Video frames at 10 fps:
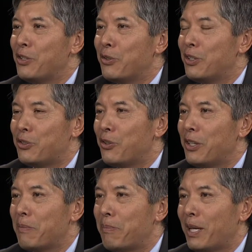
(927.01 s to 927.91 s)
to
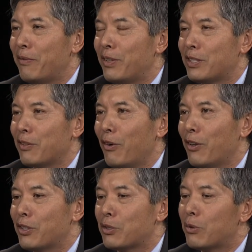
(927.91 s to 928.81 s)
enjoy the benefits of
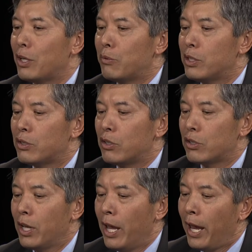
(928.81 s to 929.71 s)
all this great research